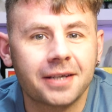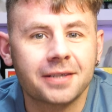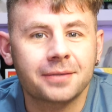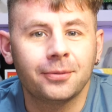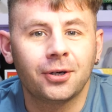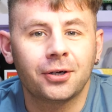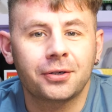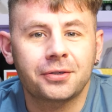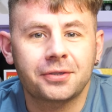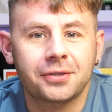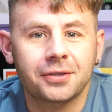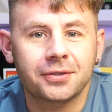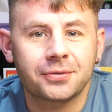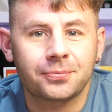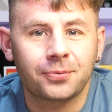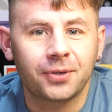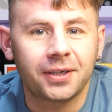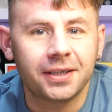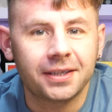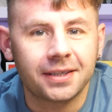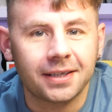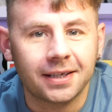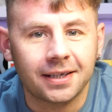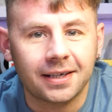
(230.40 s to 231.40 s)
as much as we
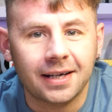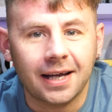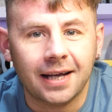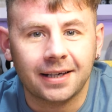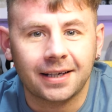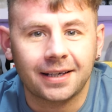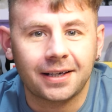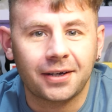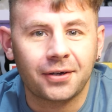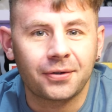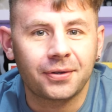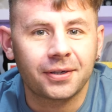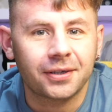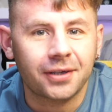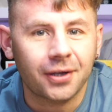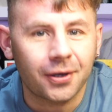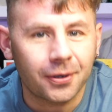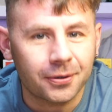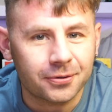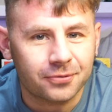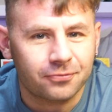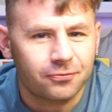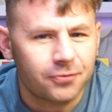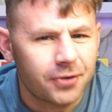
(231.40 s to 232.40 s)
did, and I know the
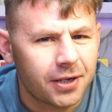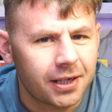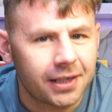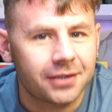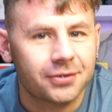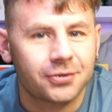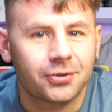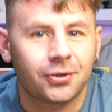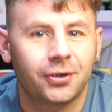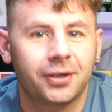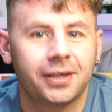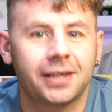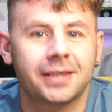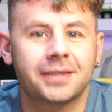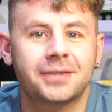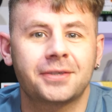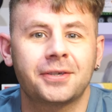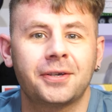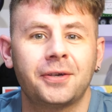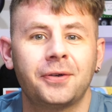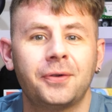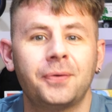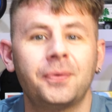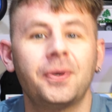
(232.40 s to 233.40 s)
girls really enjoyed it
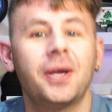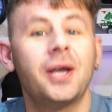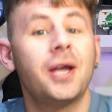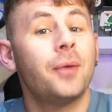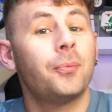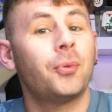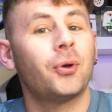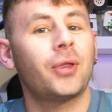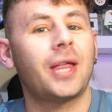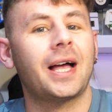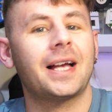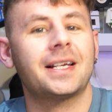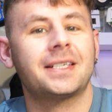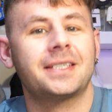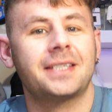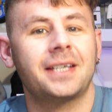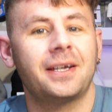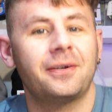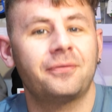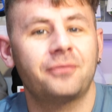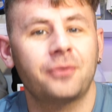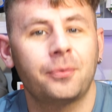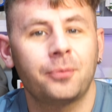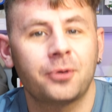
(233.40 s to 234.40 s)
too. But that's
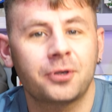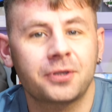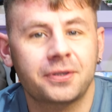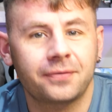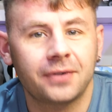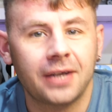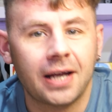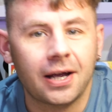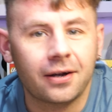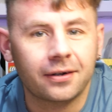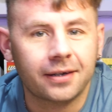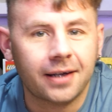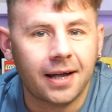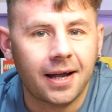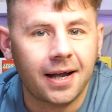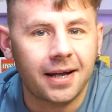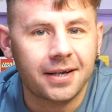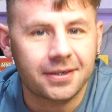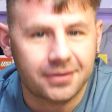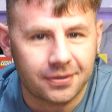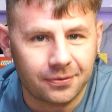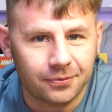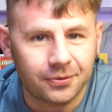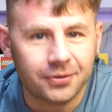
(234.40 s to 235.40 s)
it from us for now,
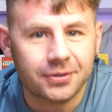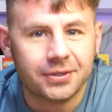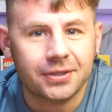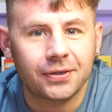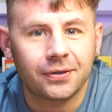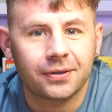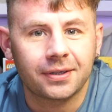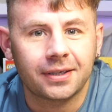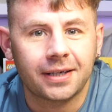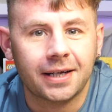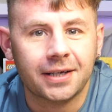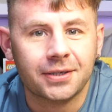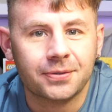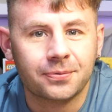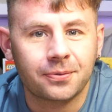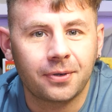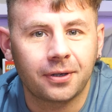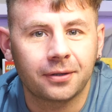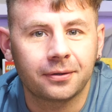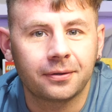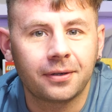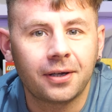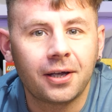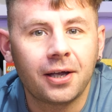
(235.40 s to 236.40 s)
guys. We'll see you on the next
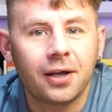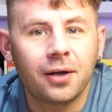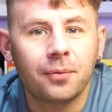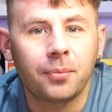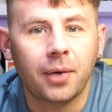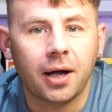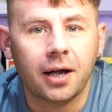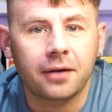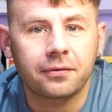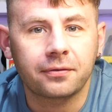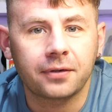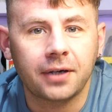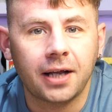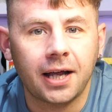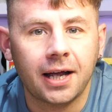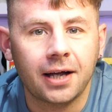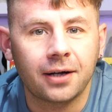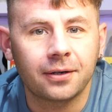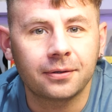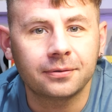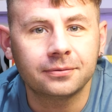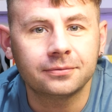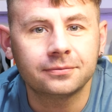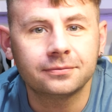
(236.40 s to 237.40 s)
one. Bye for
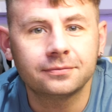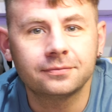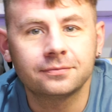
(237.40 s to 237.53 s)
now.